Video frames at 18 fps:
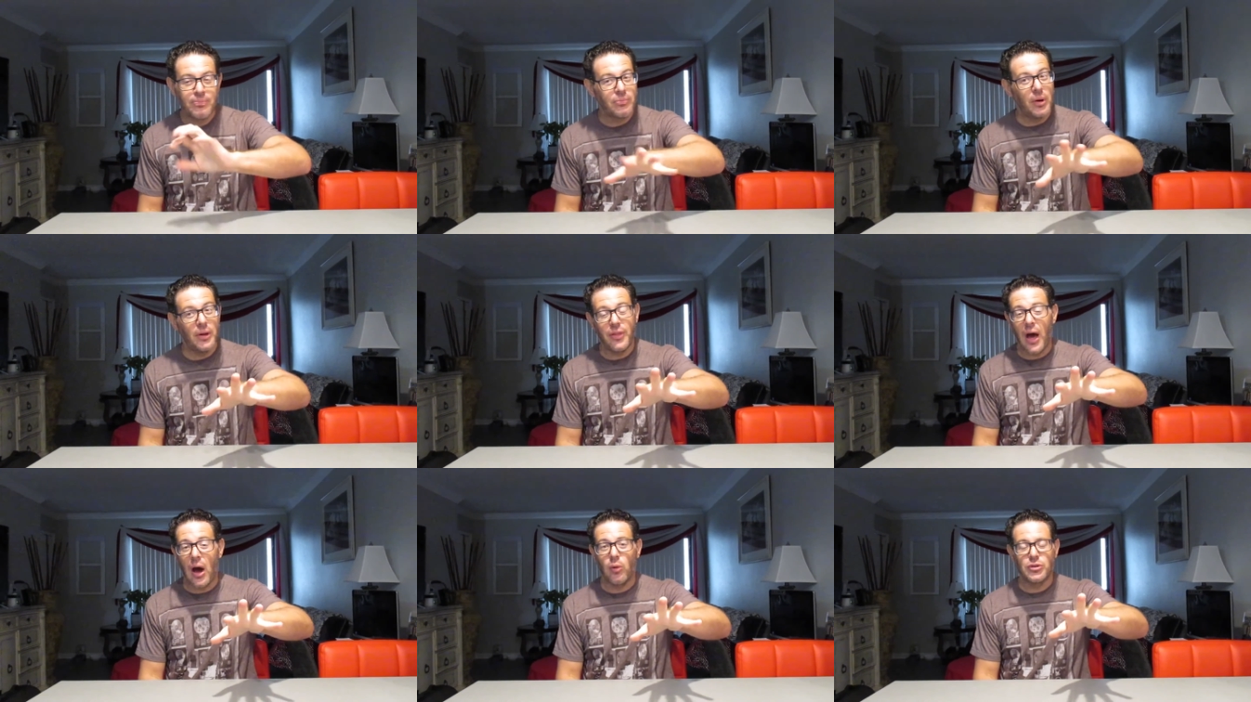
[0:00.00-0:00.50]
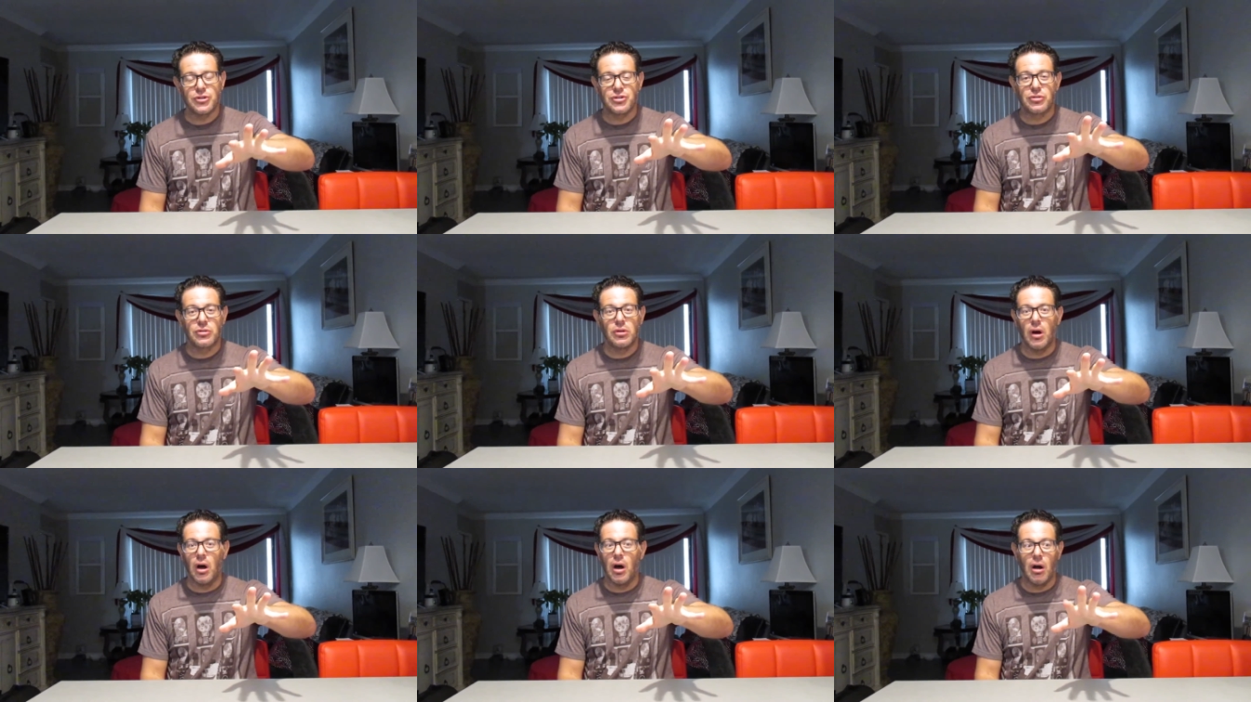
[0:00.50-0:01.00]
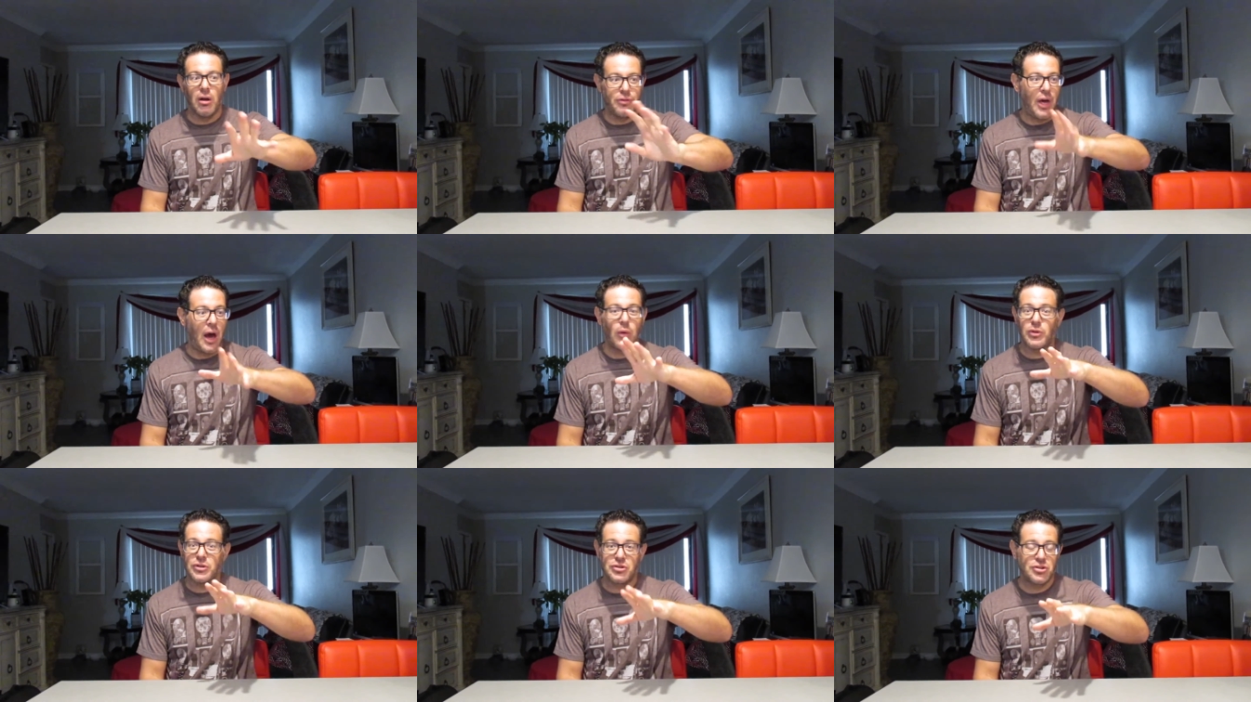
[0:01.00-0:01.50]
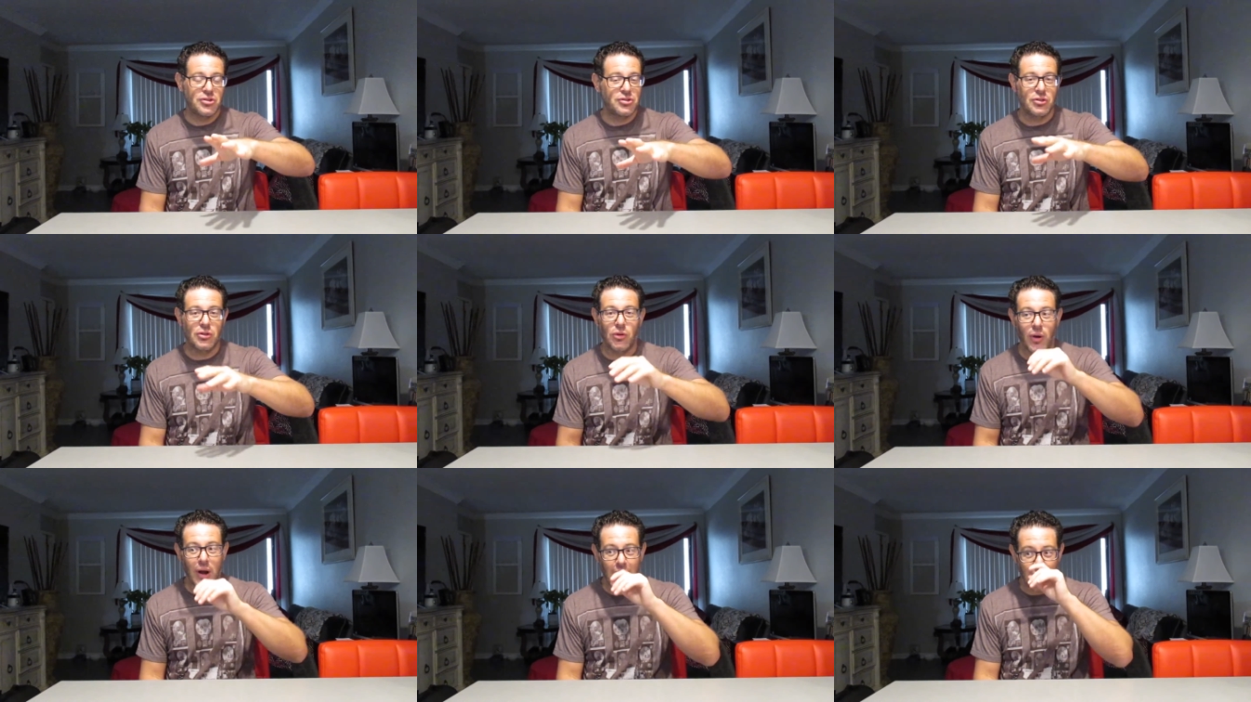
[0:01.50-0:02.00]
But that was
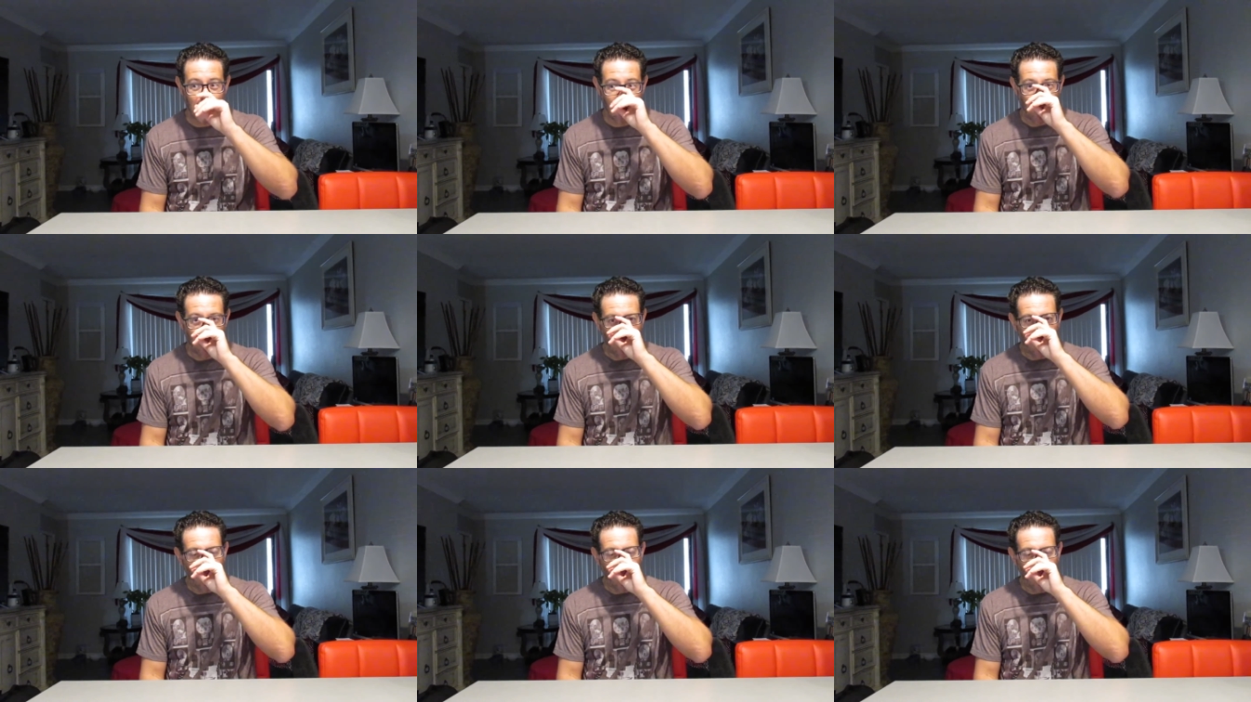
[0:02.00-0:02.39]
just great.